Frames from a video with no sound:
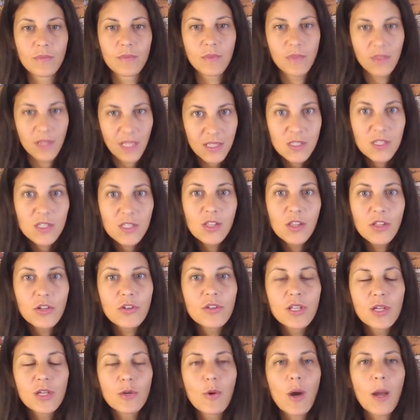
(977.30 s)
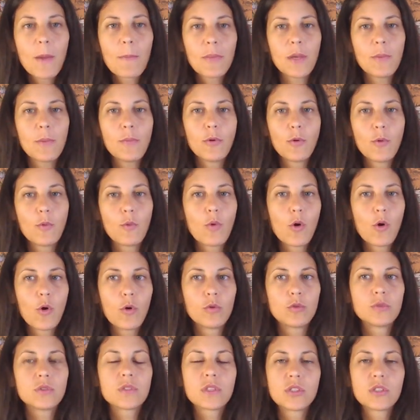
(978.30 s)
That's literally why people
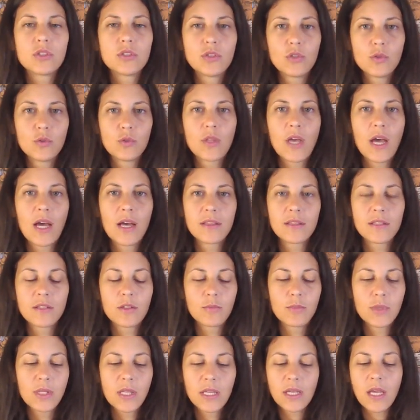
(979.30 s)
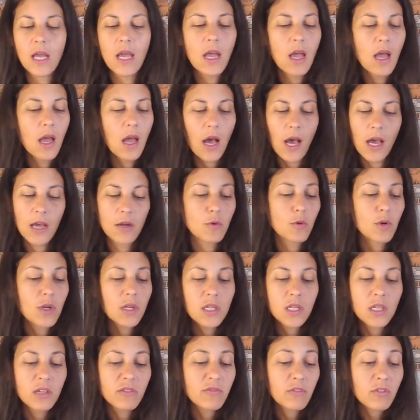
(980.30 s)
won't do that. They'll be like, I don't want
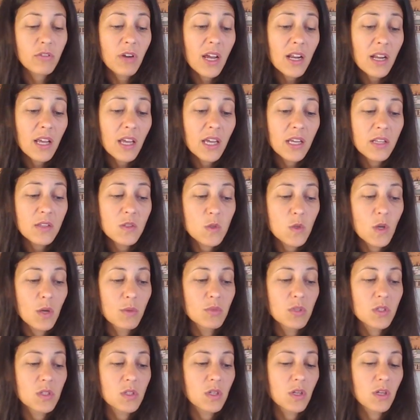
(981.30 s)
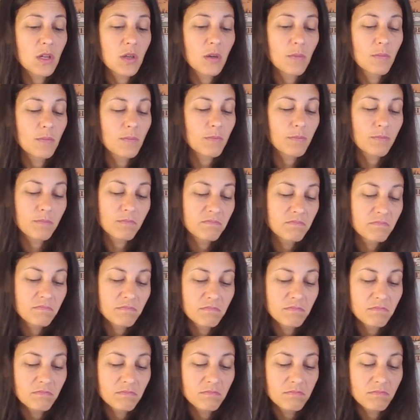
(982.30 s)
to give credit, so I'm just going to
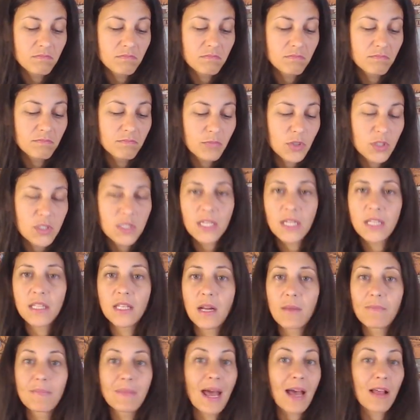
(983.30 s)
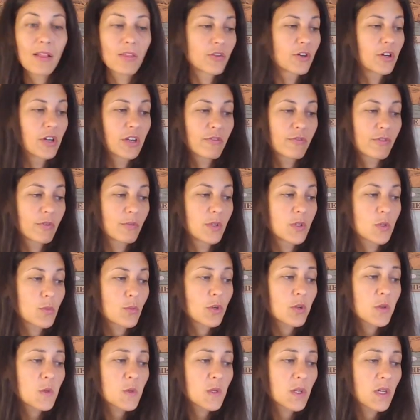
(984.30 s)
pretend that I'm not learning from this
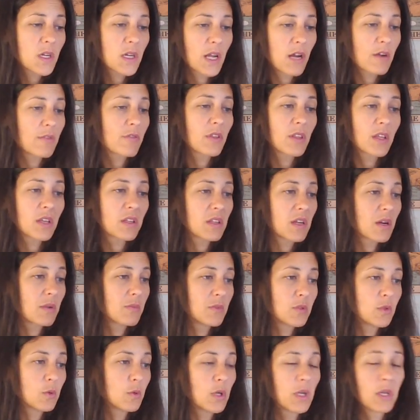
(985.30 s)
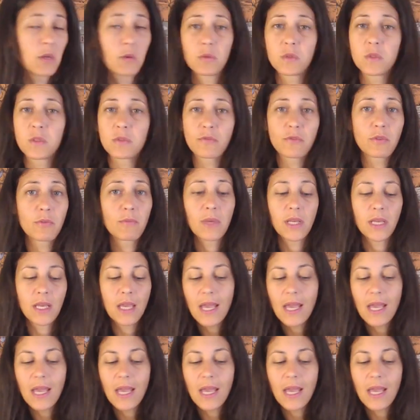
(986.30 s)
person and everything that I'm doing was for me,